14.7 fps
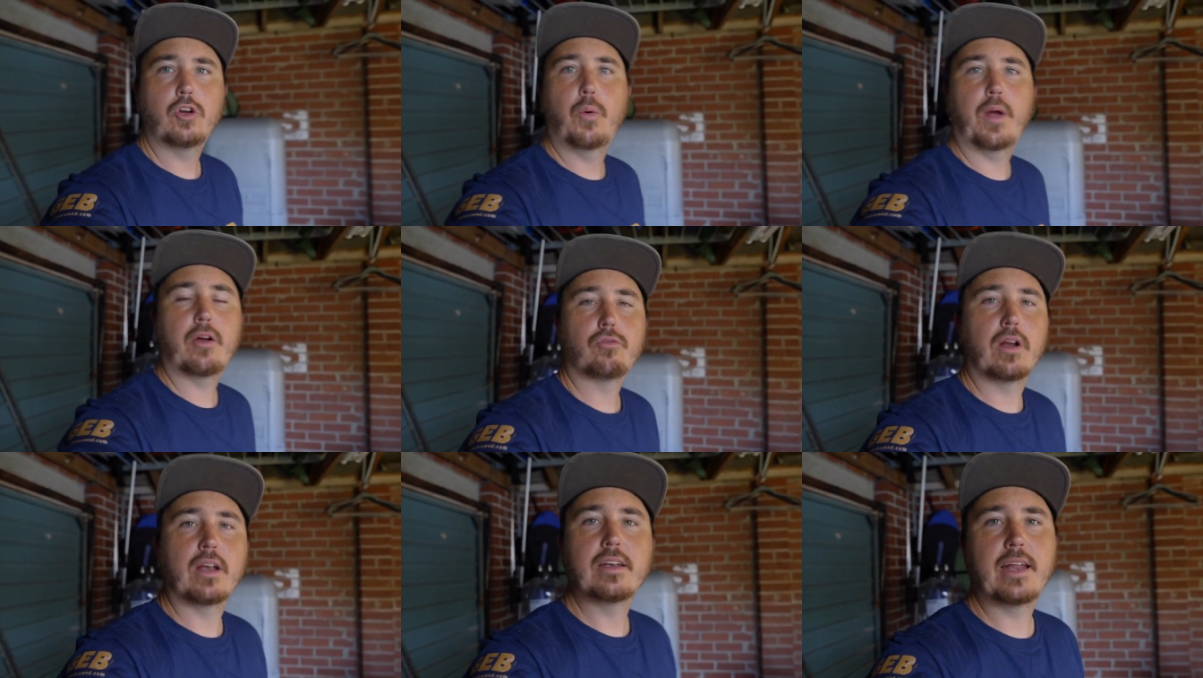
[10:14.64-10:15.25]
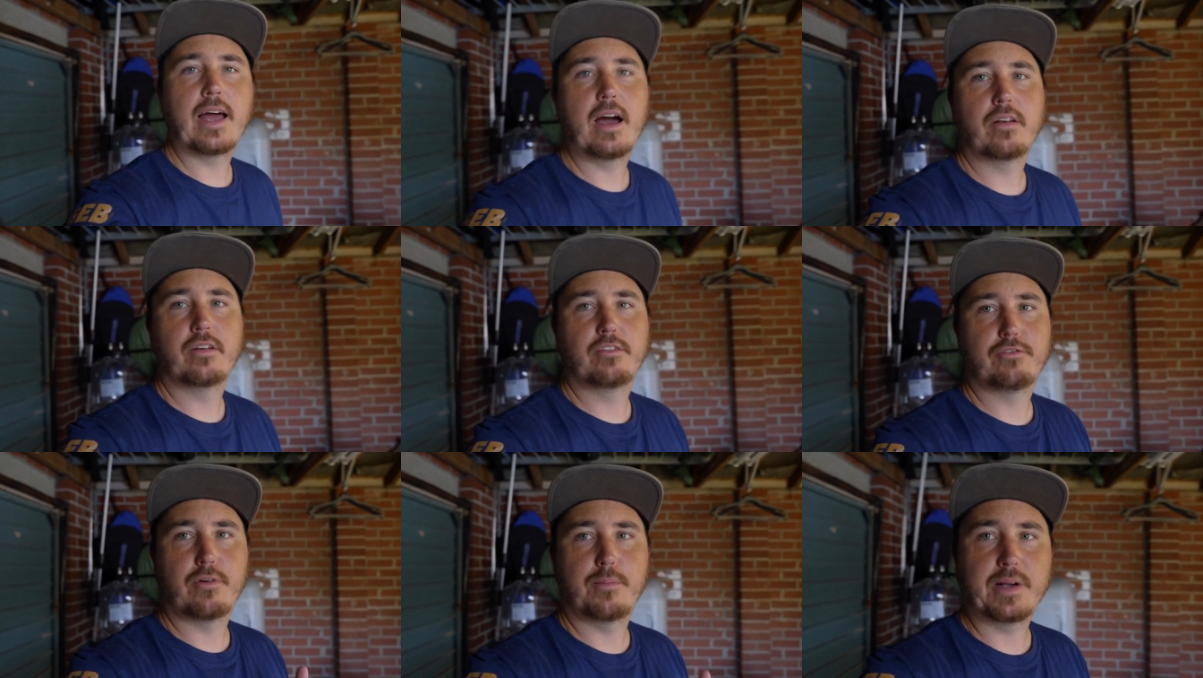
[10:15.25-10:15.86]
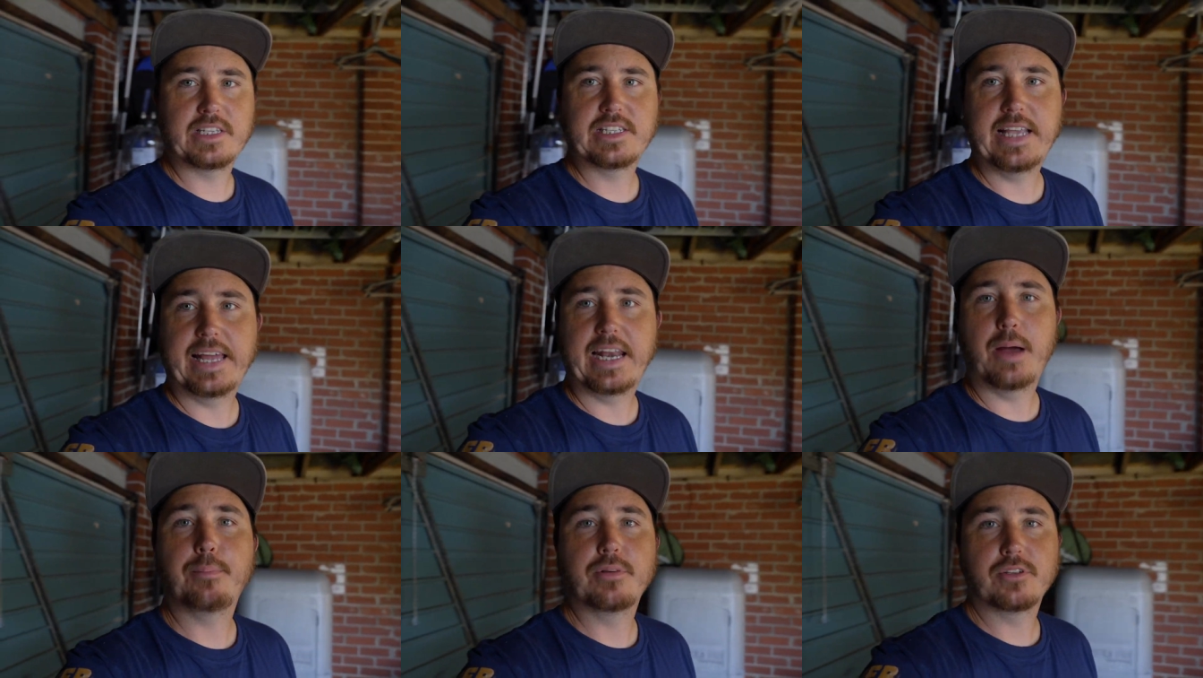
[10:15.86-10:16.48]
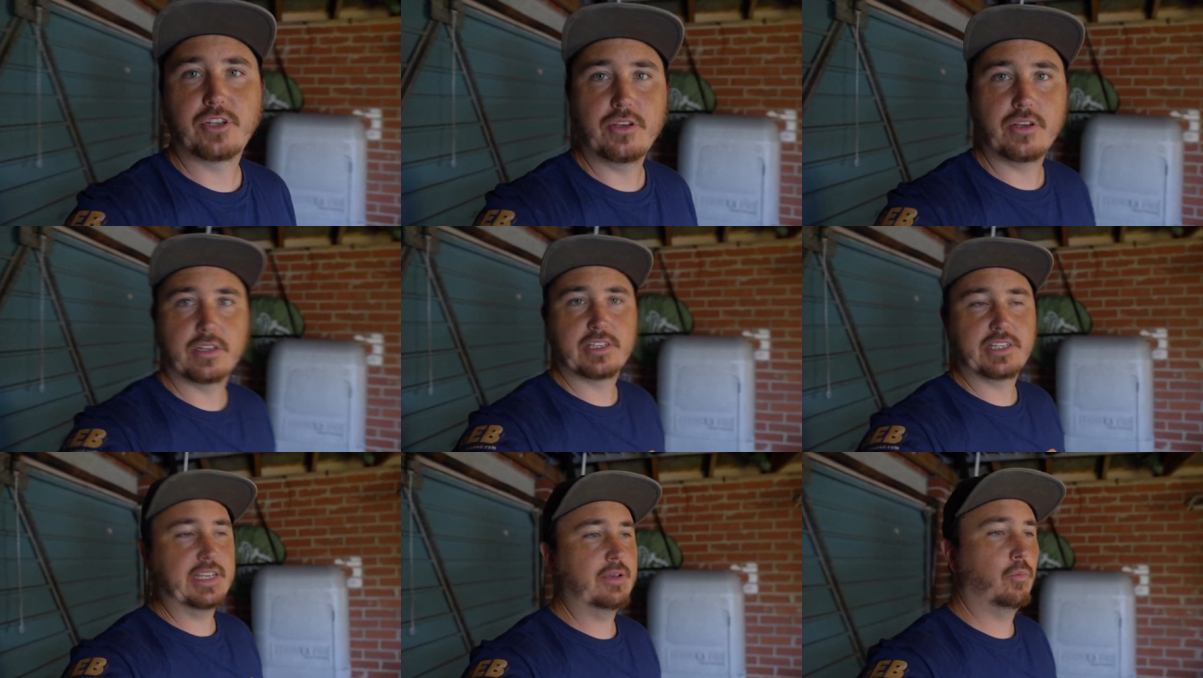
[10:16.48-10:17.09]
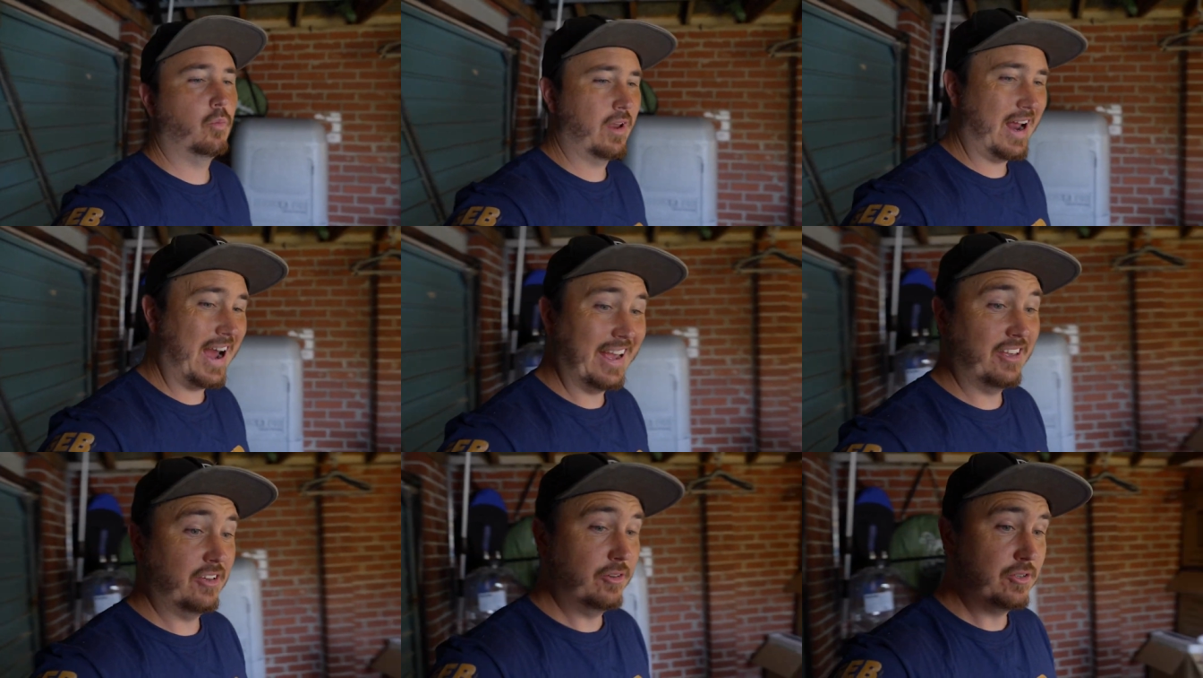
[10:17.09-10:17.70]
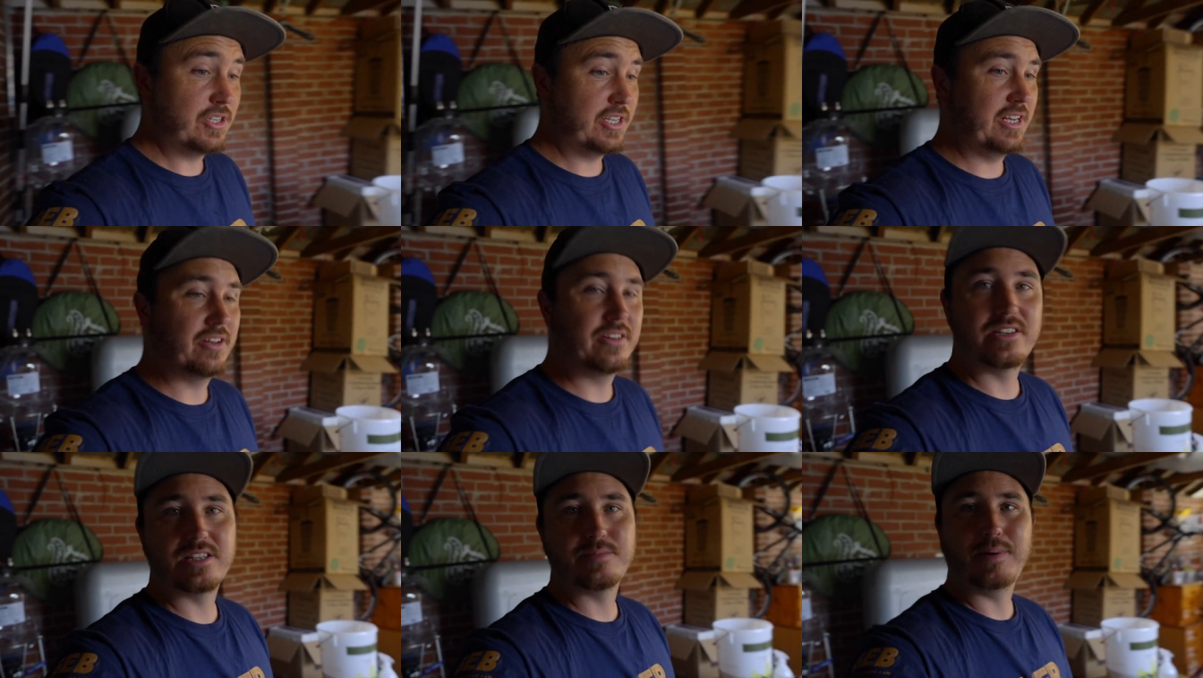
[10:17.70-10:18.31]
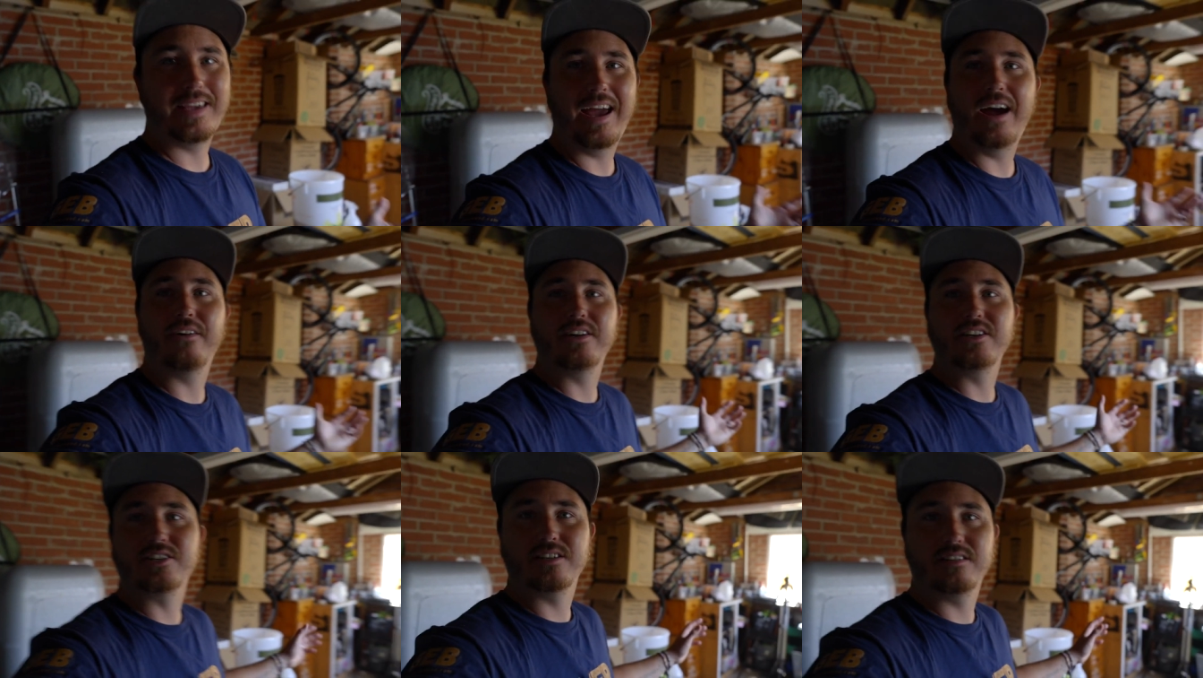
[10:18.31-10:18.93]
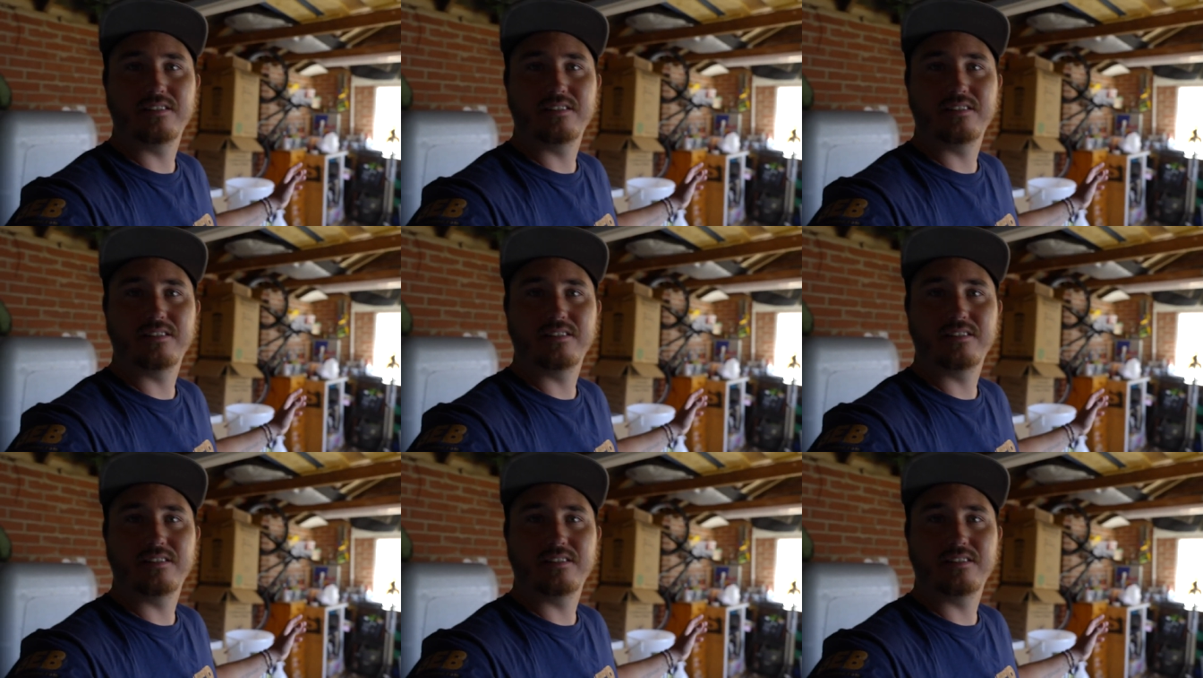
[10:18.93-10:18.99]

quick rundown from my setup so you can see what I use here. This is my garage.